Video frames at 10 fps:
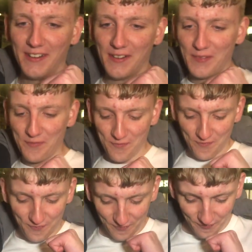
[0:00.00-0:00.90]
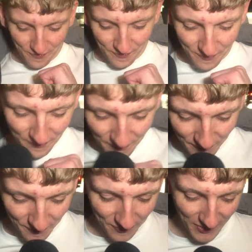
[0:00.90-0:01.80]
something your mum doesn't know?
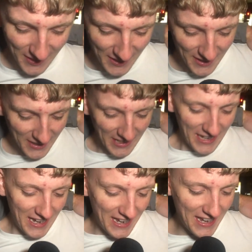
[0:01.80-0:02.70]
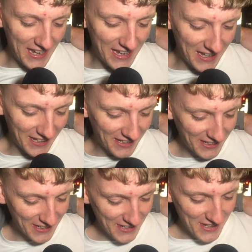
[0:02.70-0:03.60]
Uh,
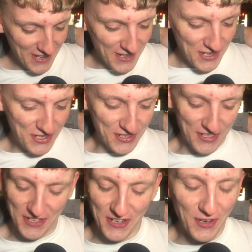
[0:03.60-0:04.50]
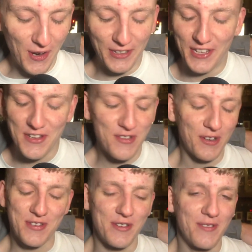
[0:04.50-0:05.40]
she doesn't know I take
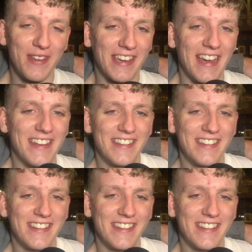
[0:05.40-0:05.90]
drugs every weekend.